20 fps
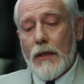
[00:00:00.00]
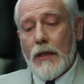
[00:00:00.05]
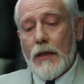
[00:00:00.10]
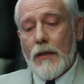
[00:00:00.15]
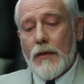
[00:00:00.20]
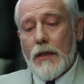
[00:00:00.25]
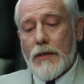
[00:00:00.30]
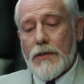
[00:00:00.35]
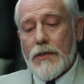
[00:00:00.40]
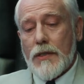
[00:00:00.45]

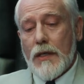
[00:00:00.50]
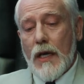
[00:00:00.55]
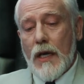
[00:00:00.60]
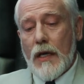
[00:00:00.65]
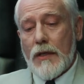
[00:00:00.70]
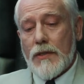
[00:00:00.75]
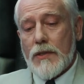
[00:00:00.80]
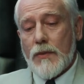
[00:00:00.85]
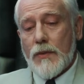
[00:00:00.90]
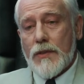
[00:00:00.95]
Thus, the
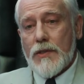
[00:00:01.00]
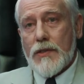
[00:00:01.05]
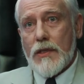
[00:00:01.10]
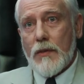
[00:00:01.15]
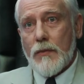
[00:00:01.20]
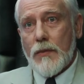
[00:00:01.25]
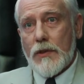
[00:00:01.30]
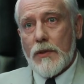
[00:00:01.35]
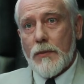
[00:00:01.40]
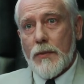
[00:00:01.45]
answer was
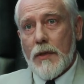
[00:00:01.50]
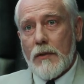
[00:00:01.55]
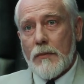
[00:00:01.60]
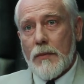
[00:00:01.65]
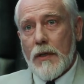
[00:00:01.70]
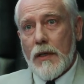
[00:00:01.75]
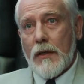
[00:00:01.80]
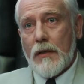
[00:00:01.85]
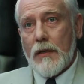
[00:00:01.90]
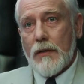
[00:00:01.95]
stumbled upon
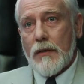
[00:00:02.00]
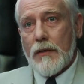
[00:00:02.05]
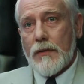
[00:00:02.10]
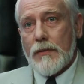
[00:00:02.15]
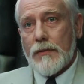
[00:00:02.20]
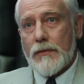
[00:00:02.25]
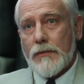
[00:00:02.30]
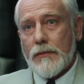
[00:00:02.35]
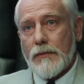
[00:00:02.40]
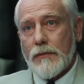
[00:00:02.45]
by another,
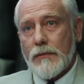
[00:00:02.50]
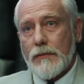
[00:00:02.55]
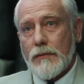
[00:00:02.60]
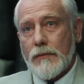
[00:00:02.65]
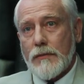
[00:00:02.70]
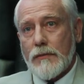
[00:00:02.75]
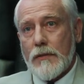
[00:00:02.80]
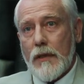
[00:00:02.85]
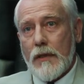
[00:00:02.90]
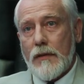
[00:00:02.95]

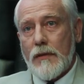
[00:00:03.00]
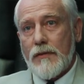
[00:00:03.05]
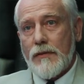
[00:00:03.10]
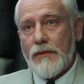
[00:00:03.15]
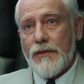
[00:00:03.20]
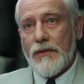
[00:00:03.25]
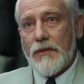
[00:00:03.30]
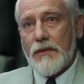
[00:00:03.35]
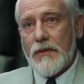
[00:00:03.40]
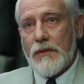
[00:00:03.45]
an
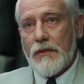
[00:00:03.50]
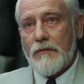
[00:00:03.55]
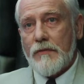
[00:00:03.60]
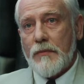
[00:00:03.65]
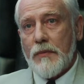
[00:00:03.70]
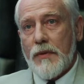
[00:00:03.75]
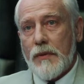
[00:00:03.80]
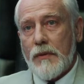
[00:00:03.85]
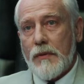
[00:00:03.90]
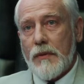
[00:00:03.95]
intuitive
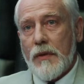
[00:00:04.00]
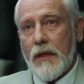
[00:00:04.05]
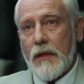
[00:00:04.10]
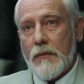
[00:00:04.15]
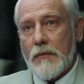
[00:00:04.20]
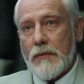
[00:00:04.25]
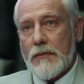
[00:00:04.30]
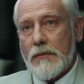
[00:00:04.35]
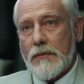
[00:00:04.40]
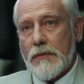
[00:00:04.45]
program,